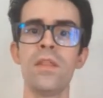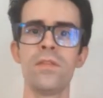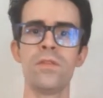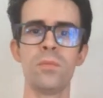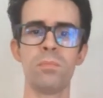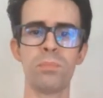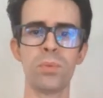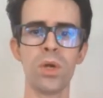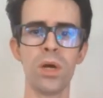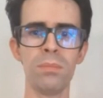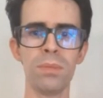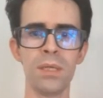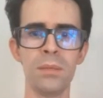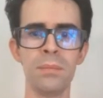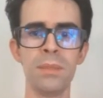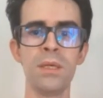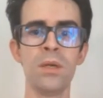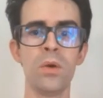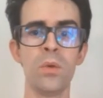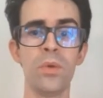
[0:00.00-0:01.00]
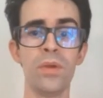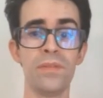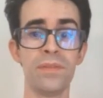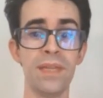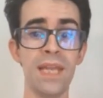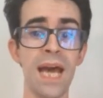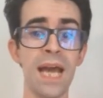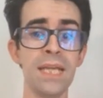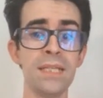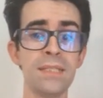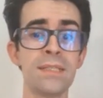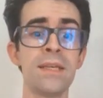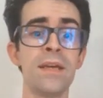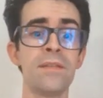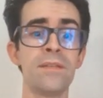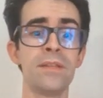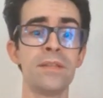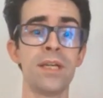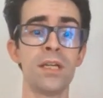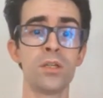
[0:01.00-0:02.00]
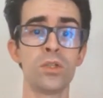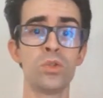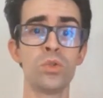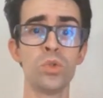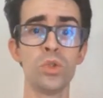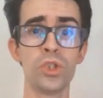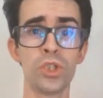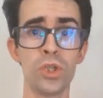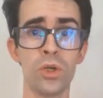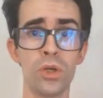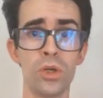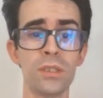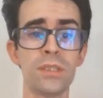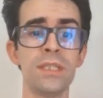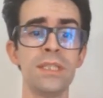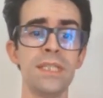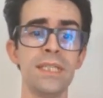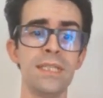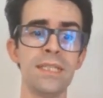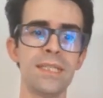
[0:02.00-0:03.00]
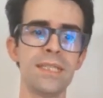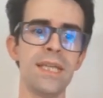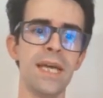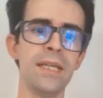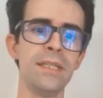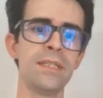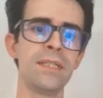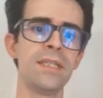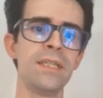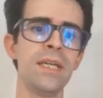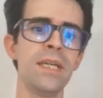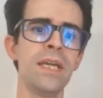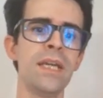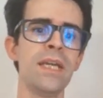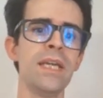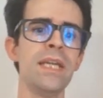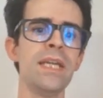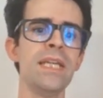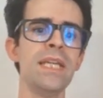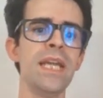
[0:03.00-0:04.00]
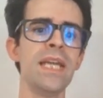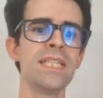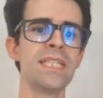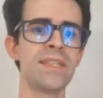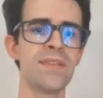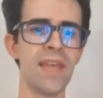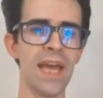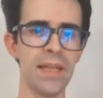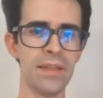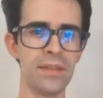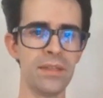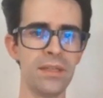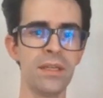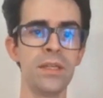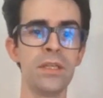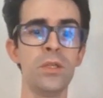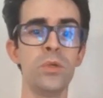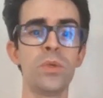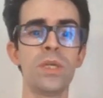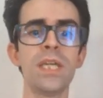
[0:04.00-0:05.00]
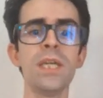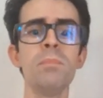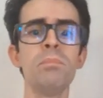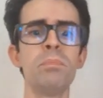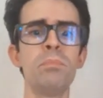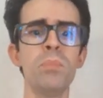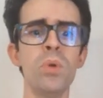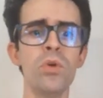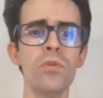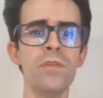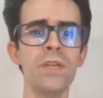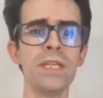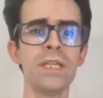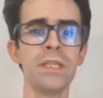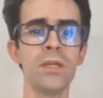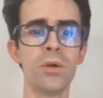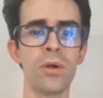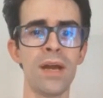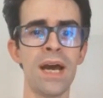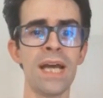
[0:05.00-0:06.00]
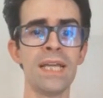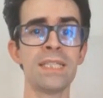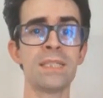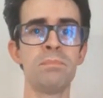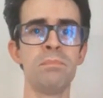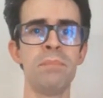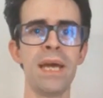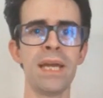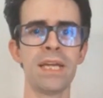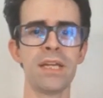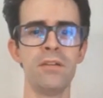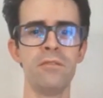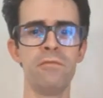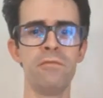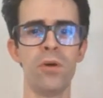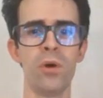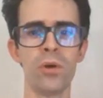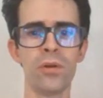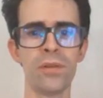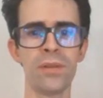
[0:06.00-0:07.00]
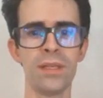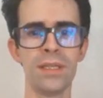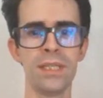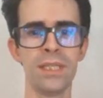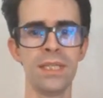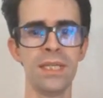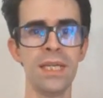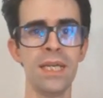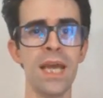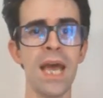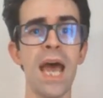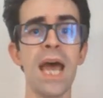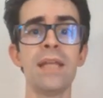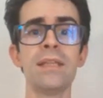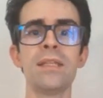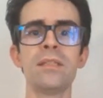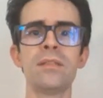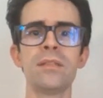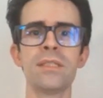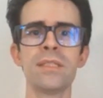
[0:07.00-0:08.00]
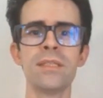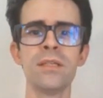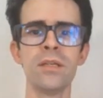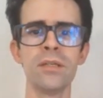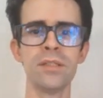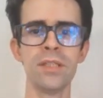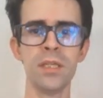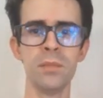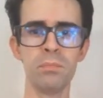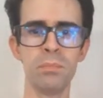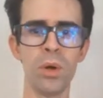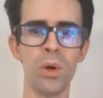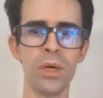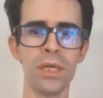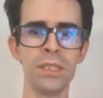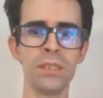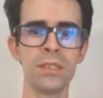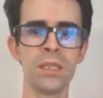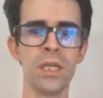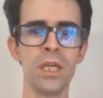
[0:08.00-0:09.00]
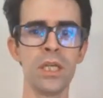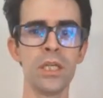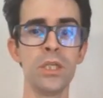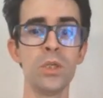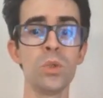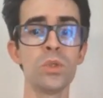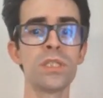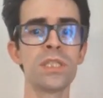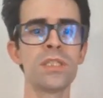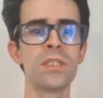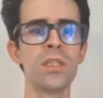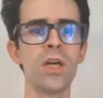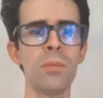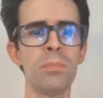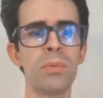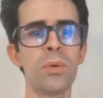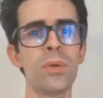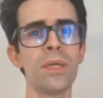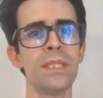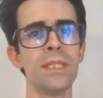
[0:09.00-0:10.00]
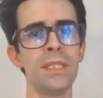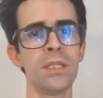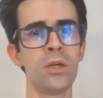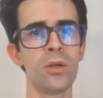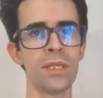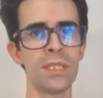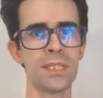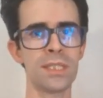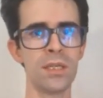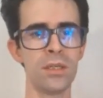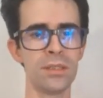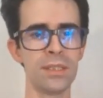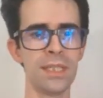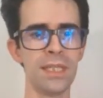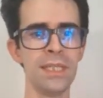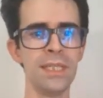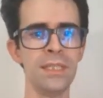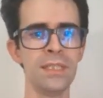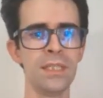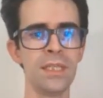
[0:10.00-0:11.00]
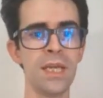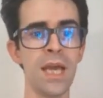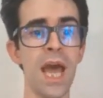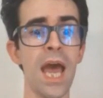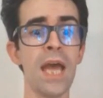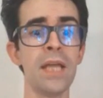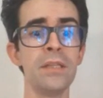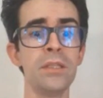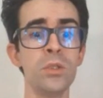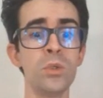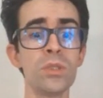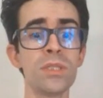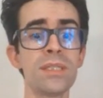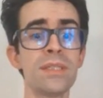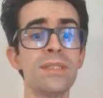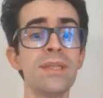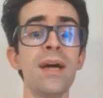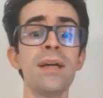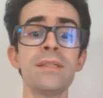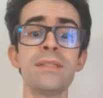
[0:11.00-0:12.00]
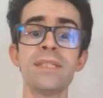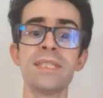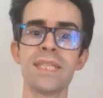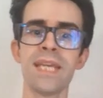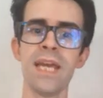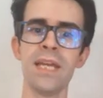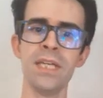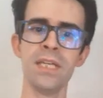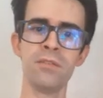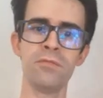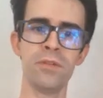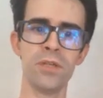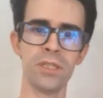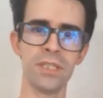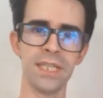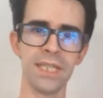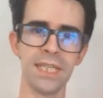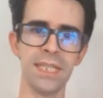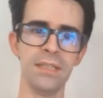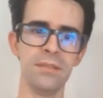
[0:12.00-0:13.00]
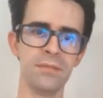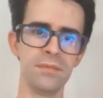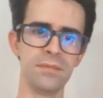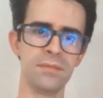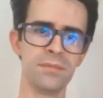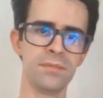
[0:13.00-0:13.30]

The problem with lines that are too short, instead, is that you keep moving your eyes back and forth, and at a certain point, you'll stop reading horizontally and you'll start scanning vertically.